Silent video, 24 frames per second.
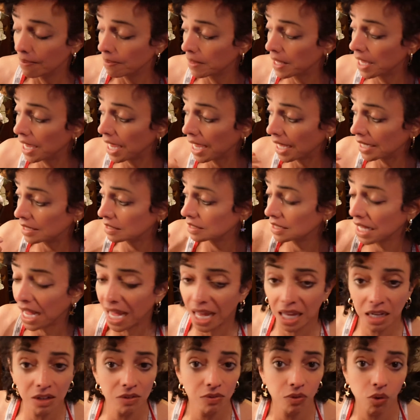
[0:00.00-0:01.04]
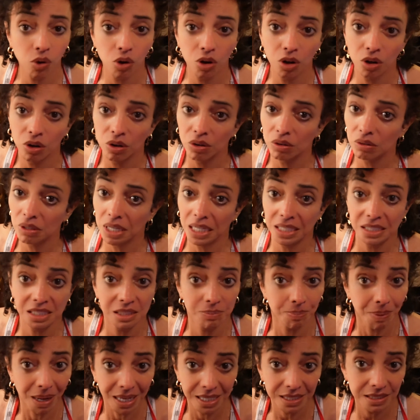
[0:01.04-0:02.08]
It has the olive oil and
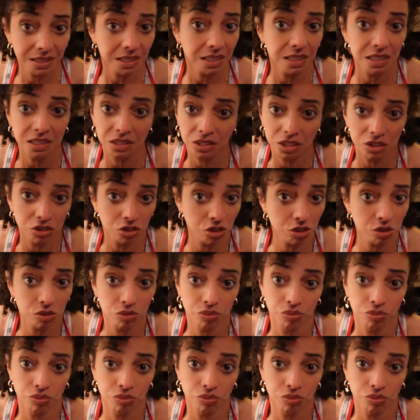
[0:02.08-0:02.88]
spices and just